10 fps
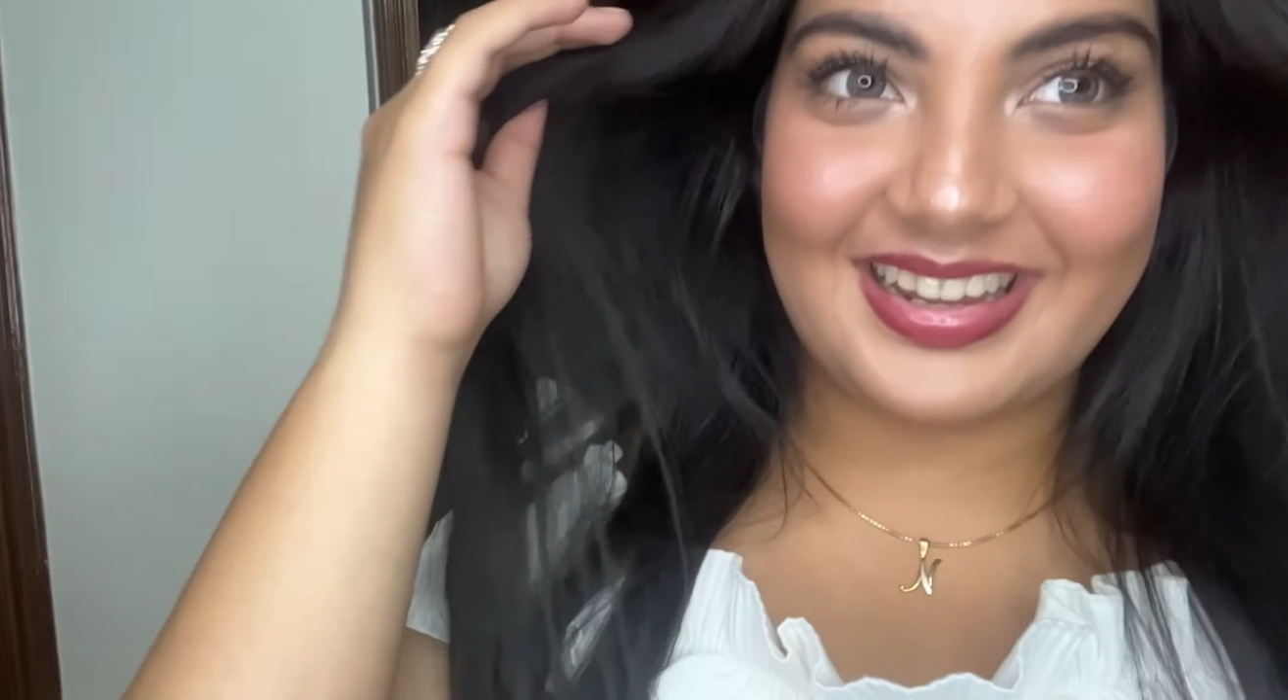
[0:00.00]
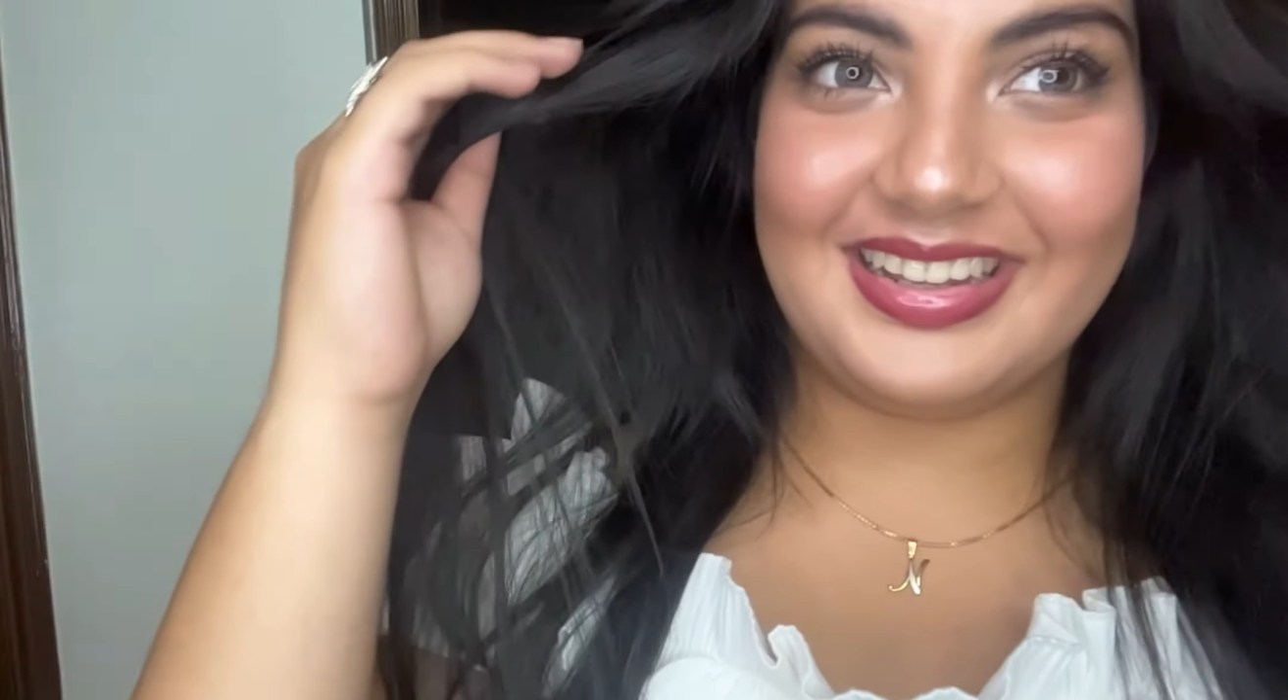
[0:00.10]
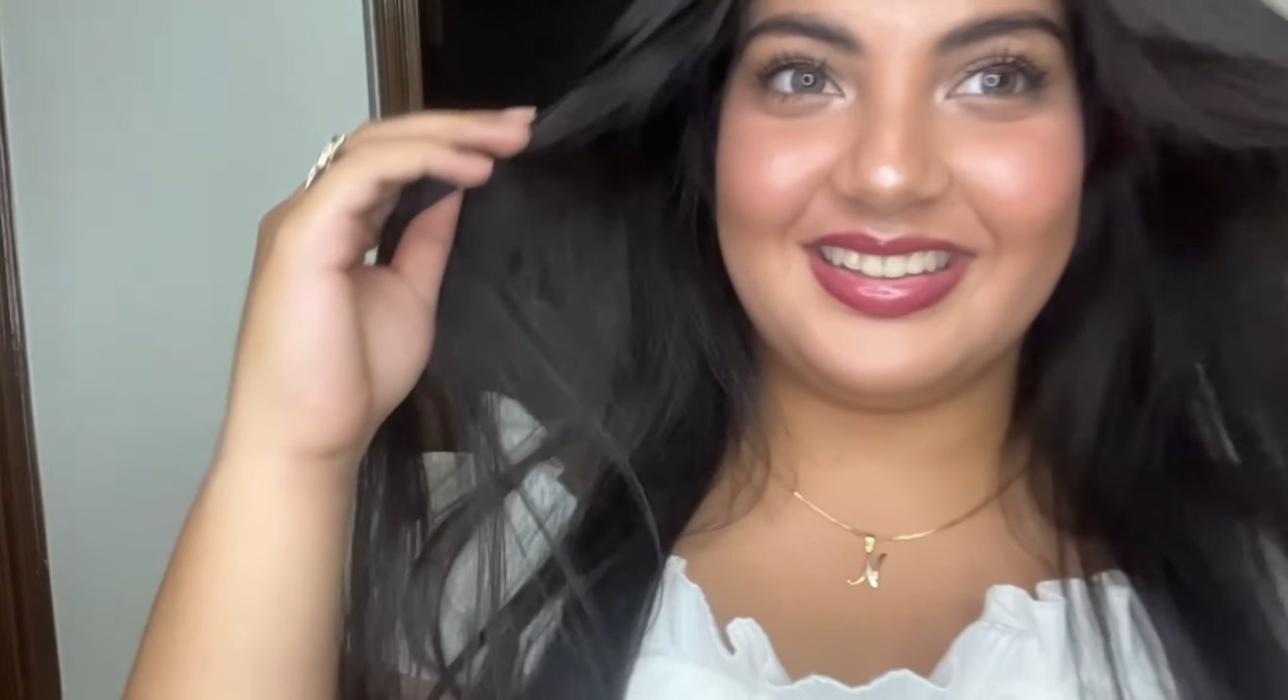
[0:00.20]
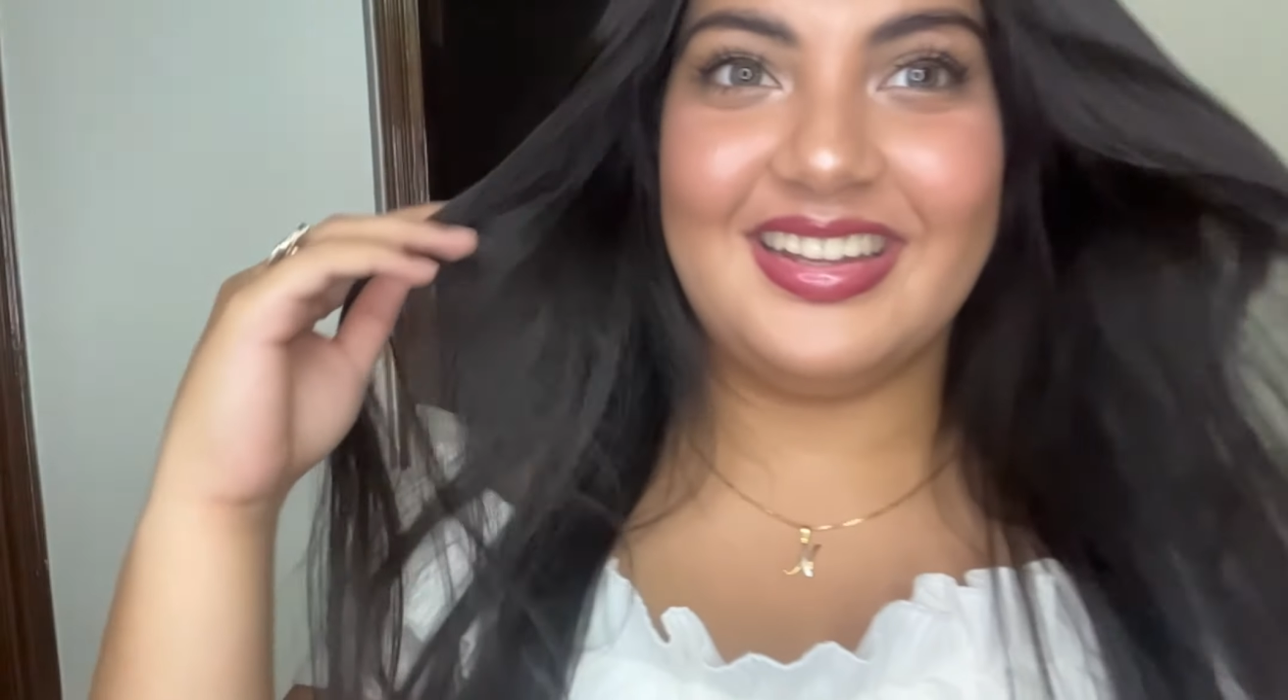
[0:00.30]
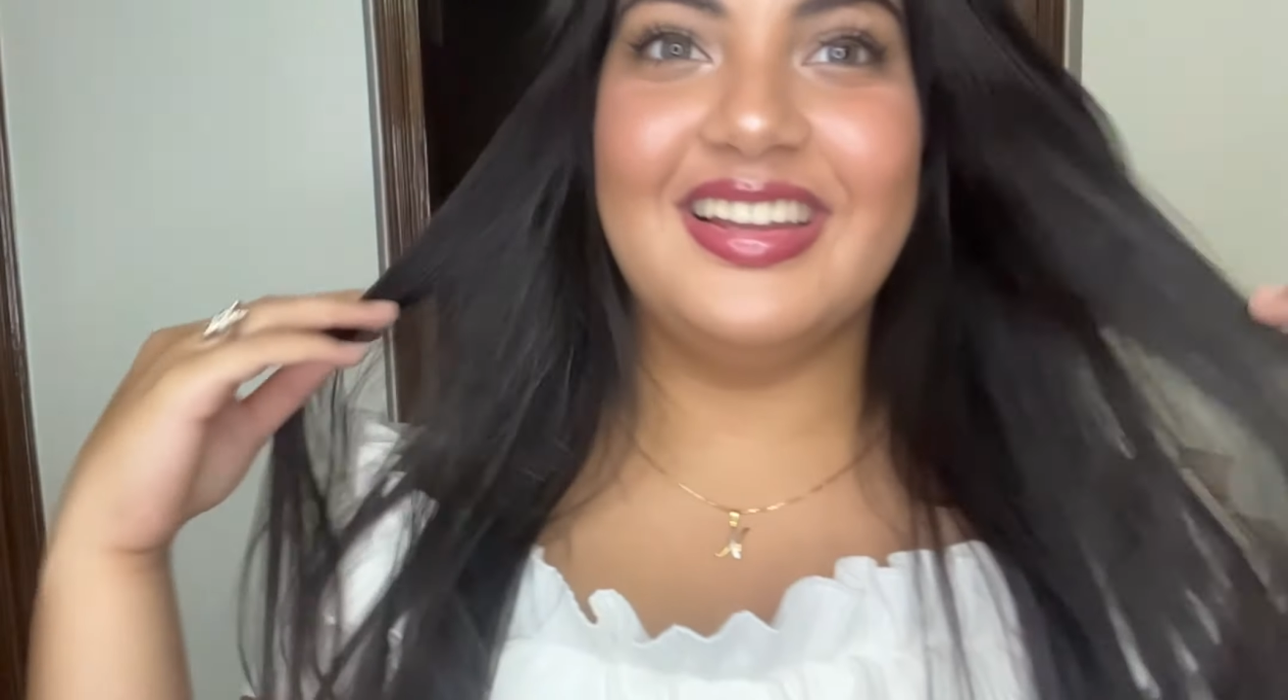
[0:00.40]

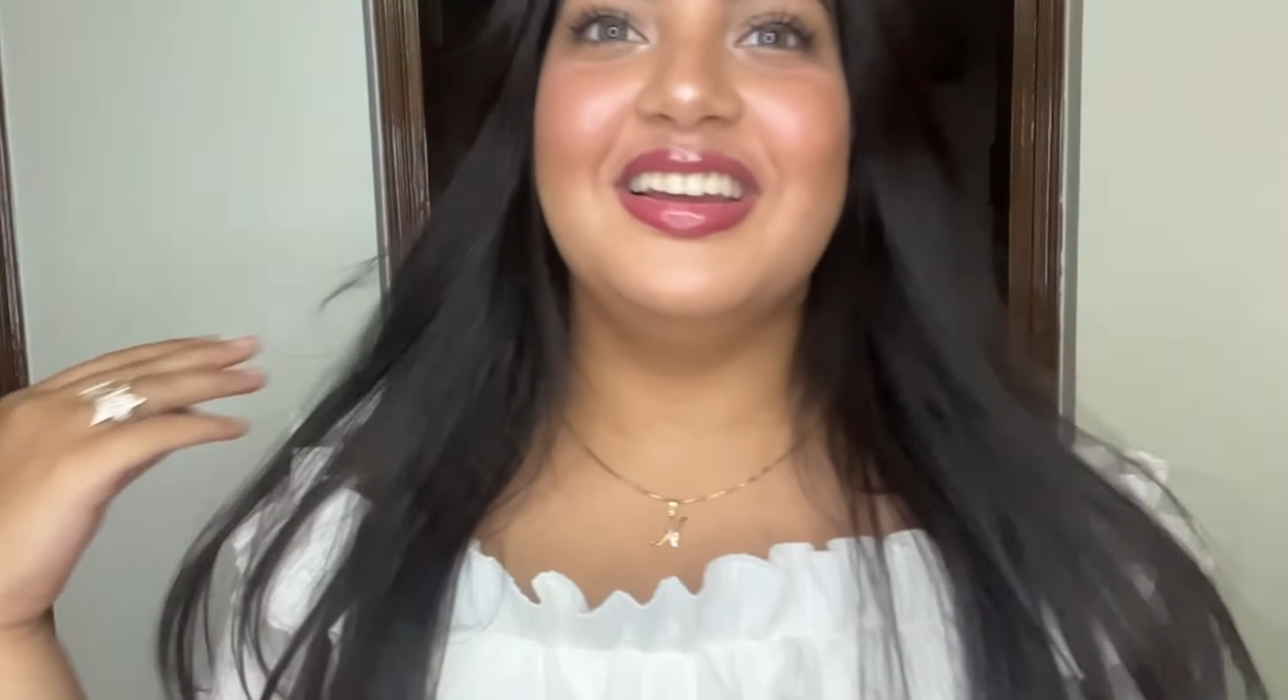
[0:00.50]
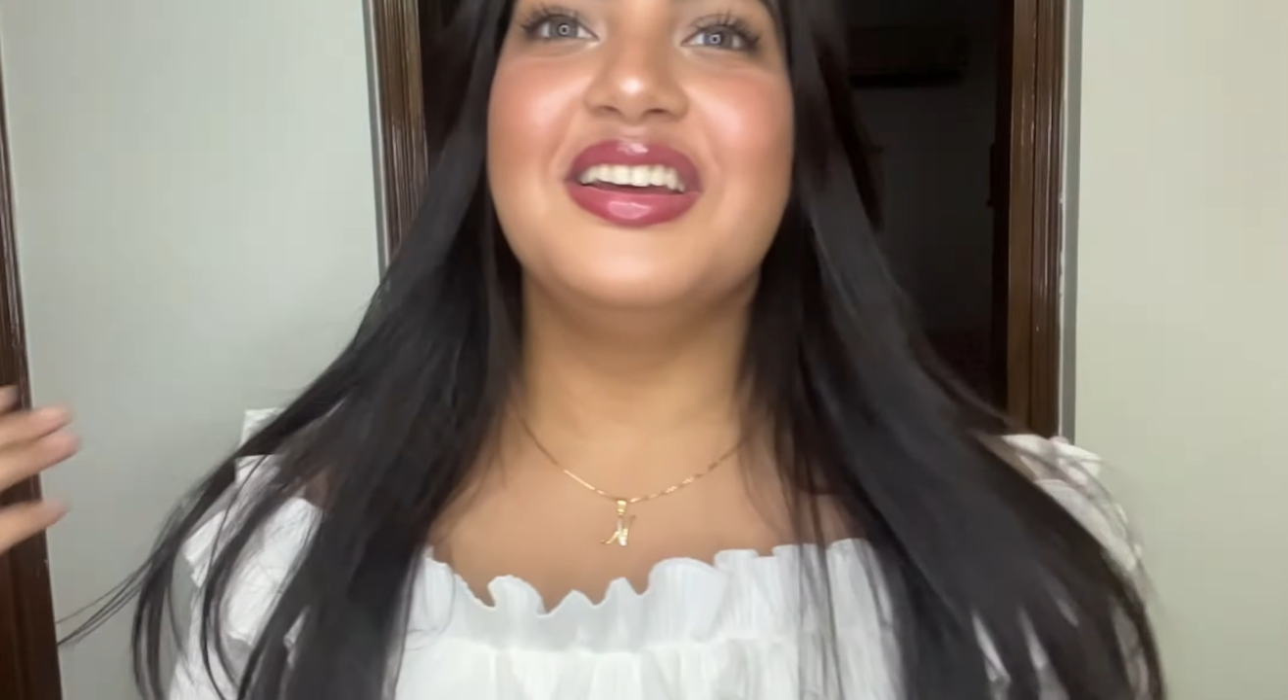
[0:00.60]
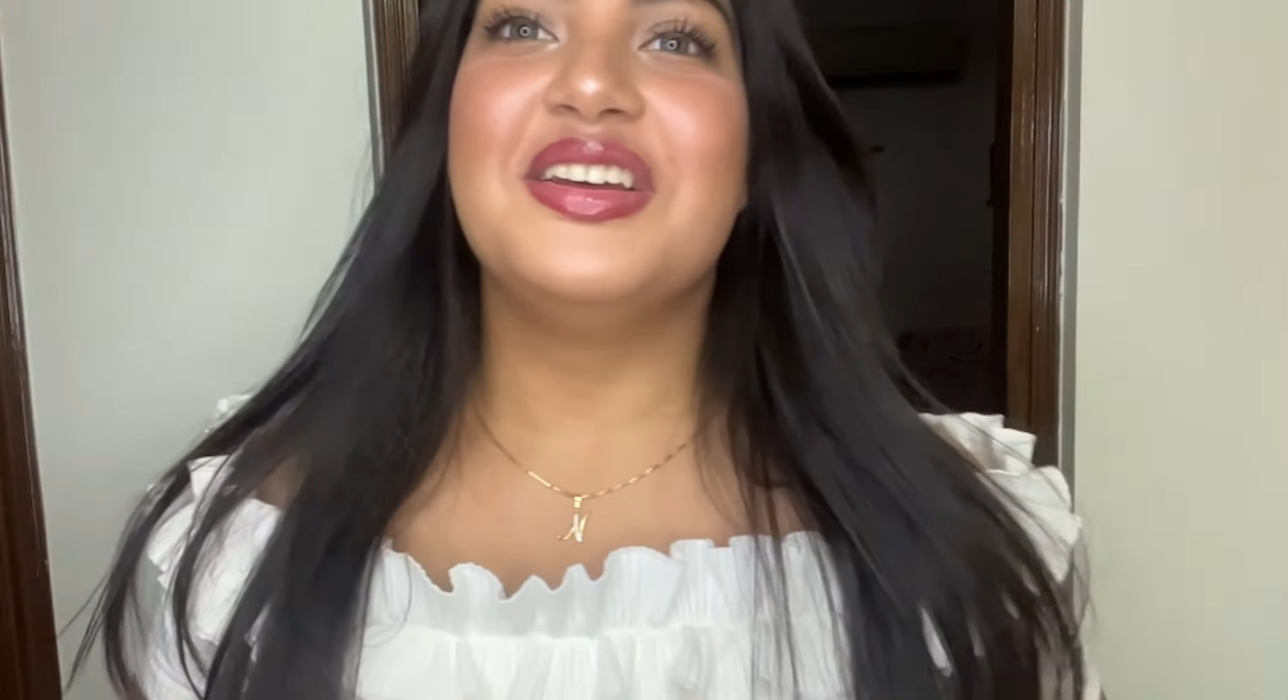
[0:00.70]
anything.